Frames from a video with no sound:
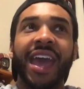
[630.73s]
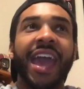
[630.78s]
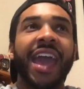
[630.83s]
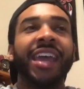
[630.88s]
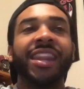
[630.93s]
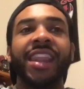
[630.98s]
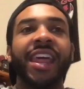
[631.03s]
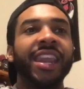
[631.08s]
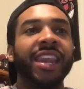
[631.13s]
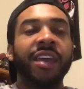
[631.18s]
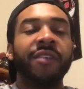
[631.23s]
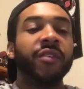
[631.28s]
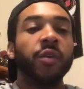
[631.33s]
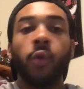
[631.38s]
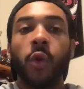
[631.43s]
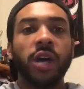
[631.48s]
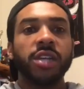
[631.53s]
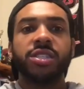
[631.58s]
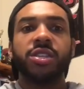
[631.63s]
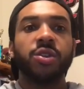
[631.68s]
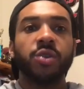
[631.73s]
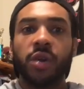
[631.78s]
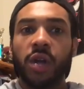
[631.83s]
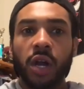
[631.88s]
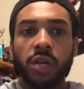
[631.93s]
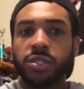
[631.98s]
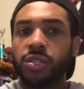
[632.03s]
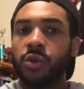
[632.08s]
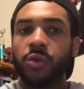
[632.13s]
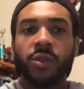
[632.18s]
And then, if you want to, you can
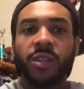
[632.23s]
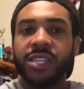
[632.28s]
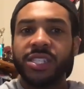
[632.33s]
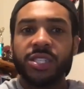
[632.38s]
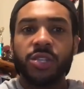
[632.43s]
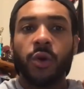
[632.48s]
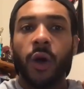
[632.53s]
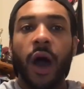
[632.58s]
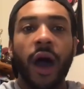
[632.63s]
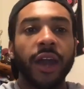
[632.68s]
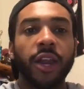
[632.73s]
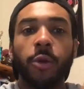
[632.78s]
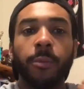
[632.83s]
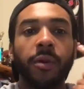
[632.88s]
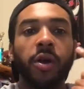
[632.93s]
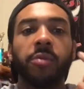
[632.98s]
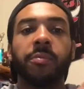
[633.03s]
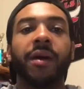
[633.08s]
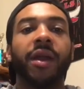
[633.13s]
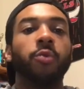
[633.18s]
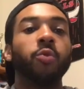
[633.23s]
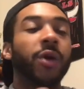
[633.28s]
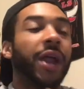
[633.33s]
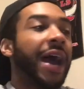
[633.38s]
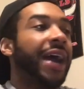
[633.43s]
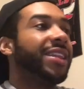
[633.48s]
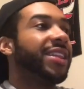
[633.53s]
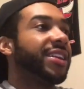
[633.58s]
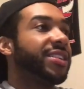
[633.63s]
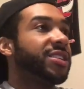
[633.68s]
also listen to an audiobook. But what
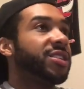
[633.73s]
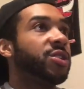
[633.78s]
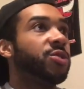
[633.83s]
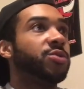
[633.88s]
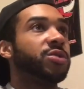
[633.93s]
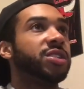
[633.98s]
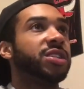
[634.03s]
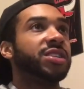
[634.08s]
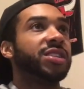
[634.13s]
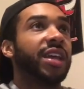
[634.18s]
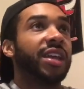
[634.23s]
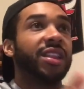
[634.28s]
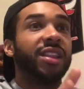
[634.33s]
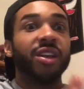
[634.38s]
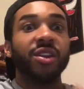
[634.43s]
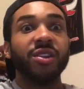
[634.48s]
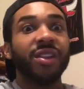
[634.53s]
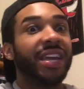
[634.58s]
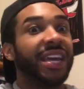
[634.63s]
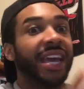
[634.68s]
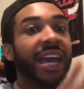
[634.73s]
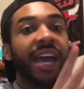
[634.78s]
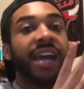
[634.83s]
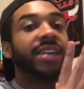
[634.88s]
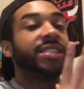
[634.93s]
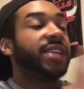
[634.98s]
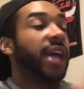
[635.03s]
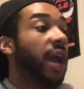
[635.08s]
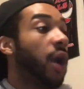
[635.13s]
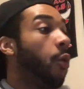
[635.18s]
I like to do is just like literally
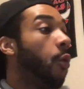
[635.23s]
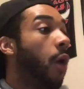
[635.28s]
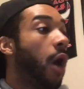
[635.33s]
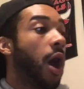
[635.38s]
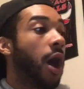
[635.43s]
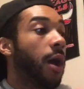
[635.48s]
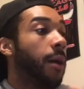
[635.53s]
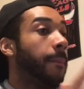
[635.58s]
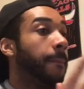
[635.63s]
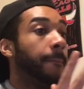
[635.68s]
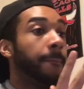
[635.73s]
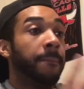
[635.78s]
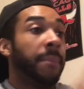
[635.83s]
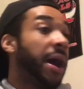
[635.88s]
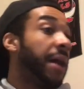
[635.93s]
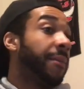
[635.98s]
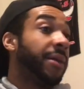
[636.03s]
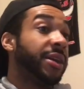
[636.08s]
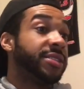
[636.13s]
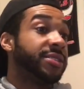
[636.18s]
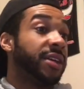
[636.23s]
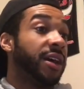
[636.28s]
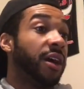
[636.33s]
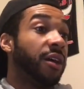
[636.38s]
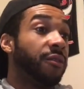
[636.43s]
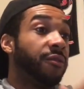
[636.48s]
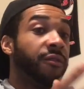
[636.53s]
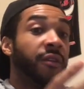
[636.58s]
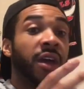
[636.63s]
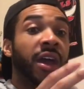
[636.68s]
take a walk by
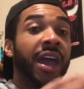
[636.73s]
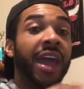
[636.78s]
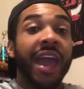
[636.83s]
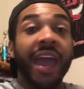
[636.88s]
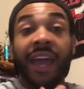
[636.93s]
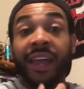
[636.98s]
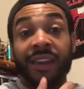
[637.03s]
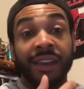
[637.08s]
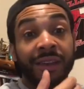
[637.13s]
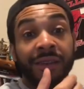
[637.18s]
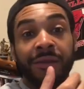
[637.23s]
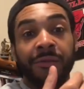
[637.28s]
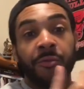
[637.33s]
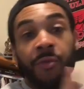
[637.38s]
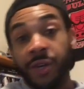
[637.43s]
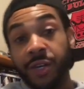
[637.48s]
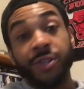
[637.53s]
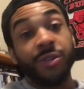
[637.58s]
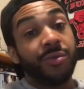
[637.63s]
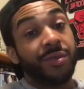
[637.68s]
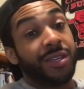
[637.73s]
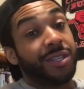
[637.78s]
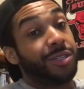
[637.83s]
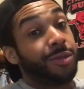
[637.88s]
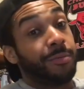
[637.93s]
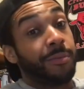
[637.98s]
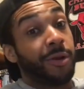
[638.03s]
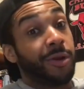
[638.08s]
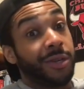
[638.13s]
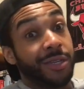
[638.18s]
myself. And when you're doing this,
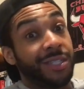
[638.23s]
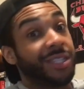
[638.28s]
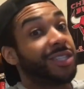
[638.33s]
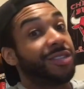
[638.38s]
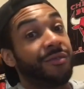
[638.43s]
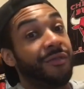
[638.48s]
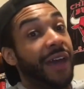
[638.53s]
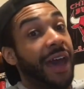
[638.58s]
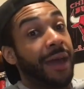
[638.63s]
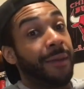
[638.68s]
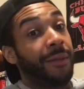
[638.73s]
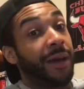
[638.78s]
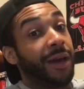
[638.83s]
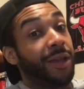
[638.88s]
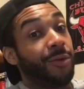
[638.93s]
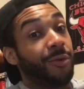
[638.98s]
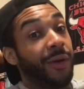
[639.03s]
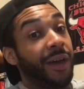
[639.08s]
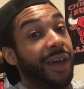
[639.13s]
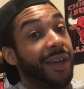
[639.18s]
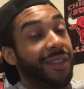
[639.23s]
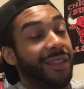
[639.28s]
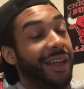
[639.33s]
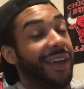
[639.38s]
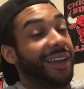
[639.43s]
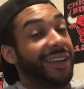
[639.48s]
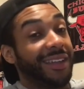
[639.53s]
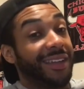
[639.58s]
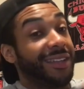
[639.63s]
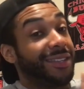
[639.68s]
you're burning just fat, by the way.
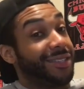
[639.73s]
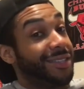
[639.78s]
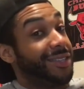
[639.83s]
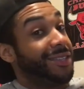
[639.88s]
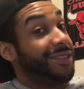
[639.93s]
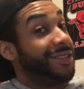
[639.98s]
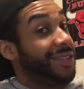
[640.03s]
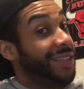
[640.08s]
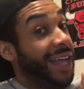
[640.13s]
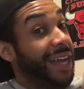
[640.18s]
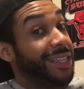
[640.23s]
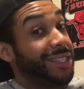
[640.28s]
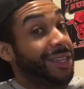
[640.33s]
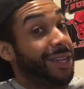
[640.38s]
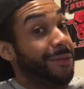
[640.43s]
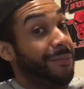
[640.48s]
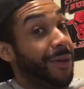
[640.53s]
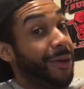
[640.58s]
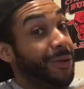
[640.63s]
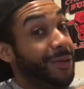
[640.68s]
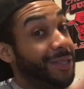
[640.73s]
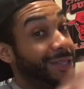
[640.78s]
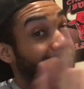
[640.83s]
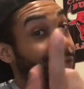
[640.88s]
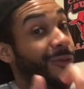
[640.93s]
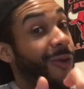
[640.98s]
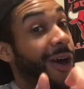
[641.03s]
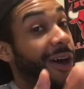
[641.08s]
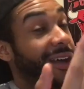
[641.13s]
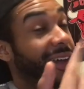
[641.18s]
Like, that's a nice little bonus
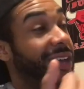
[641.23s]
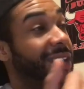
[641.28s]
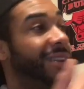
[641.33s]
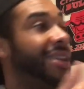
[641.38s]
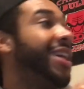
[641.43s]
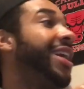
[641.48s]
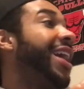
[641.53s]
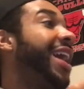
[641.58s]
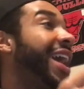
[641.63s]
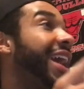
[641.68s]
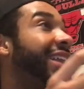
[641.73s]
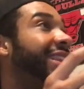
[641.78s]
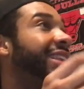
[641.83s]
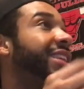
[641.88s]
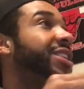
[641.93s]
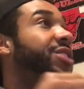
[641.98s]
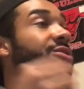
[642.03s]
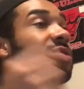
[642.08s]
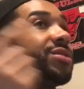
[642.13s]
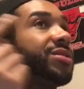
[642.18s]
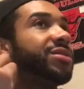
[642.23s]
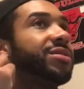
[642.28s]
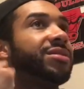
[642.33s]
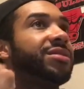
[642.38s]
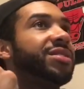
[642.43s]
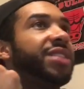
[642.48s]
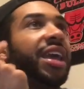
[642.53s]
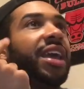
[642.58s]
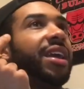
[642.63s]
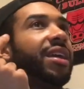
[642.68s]
of walking. And then you just
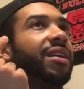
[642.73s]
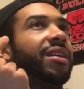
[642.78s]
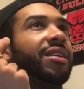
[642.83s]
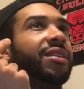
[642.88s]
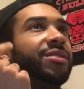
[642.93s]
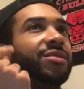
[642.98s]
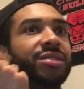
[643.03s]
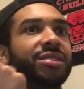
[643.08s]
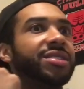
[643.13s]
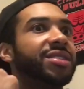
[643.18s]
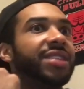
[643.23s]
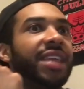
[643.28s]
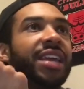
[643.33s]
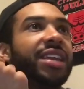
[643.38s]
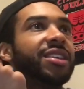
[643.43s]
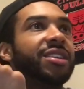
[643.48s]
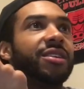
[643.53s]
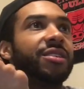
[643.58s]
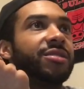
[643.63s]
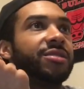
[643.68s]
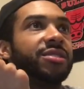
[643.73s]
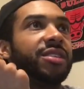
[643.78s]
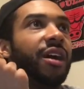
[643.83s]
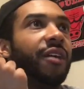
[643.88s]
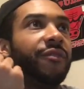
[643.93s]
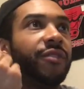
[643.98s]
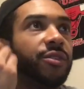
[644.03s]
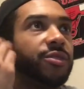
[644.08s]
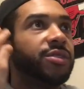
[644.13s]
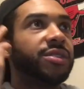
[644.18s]
think. You just think to
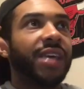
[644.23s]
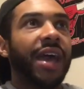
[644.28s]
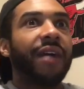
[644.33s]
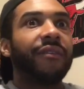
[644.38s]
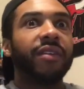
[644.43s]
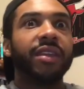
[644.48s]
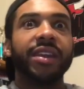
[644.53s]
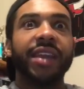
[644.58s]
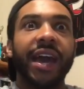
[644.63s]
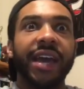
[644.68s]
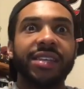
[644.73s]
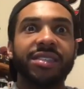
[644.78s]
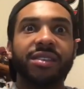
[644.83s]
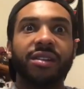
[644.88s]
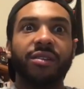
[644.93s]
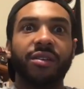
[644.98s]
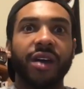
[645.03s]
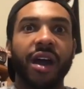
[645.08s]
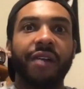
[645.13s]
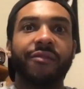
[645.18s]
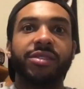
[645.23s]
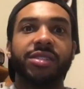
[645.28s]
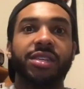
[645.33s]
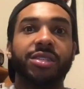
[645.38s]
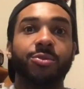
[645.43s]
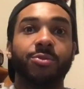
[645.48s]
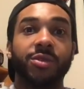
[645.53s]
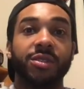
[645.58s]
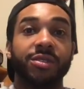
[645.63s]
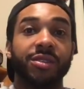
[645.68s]
yourself. You just have a nice little
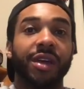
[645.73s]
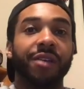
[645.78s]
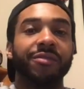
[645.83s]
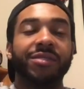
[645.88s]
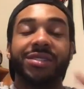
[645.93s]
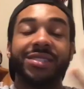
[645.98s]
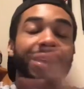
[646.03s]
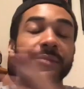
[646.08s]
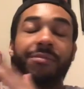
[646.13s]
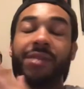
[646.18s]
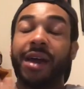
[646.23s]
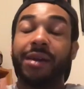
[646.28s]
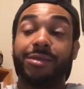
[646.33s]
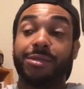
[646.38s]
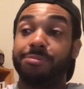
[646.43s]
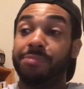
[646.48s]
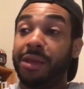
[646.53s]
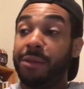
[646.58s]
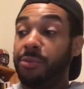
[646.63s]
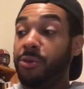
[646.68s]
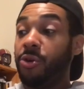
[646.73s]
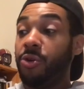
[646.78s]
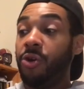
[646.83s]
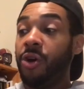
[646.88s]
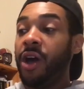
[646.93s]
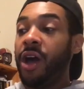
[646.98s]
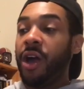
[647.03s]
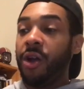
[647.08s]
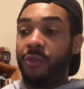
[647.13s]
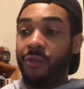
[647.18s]
conversation with yourself. And sometimes people
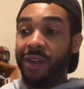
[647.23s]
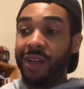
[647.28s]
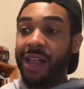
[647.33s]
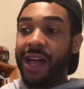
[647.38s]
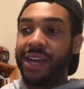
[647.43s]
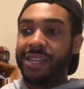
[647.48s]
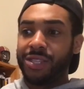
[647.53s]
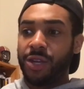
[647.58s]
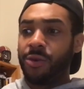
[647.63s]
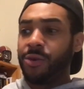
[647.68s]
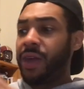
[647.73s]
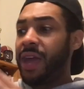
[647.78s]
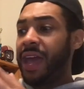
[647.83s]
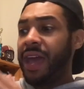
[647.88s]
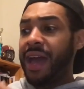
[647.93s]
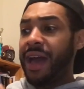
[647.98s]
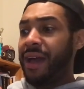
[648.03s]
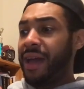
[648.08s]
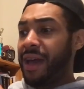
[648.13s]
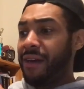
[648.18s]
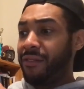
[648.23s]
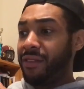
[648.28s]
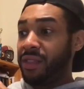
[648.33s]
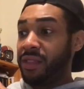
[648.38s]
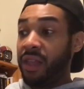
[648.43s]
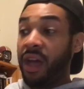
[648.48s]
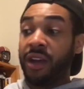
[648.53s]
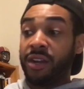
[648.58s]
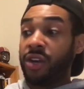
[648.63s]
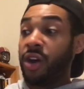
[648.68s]
realize, okay, I have a,
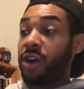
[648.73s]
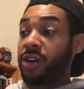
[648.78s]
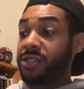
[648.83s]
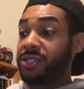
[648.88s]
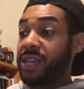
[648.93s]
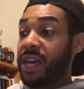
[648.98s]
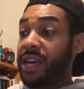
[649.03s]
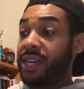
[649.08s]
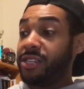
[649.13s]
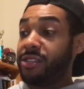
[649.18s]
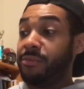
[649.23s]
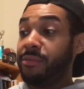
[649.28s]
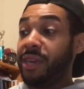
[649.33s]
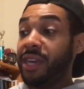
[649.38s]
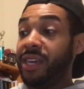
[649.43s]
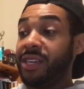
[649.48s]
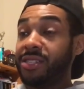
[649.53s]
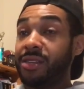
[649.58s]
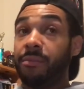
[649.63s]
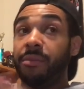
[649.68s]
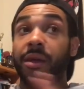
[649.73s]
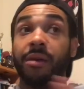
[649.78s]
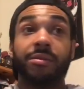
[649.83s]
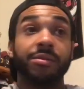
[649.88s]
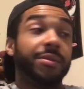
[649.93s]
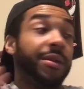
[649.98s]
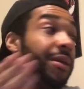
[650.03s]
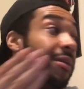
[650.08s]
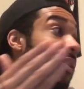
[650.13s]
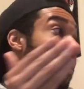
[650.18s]
a dark side to me. Some
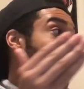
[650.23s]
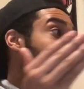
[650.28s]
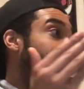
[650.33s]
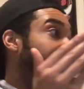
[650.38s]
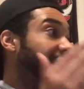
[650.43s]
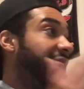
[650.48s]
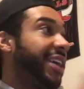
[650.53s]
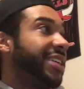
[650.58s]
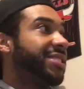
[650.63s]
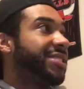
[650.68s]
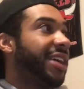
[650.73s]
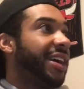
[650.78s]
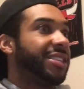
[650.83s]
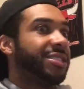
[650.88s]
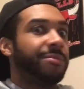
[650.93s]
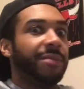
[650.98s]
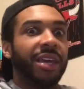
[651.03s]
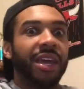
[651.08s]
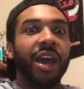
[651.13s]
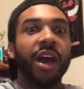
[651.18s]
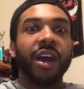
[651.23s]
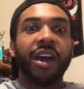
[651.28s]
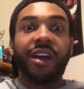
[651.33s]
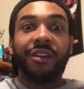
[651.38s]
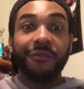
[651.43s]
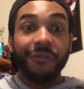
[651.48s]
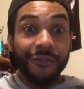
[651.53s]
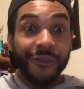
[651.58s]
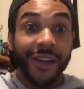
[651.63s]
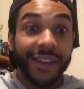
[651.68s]
people have a light side to me.
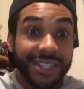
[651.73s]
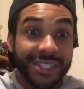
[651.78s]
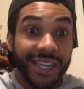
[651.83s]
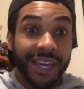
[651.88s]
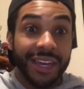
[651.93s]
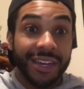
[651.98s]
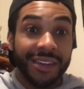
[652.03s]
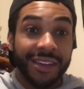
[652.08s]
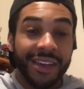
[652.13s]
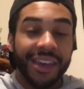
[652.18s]
Confront it.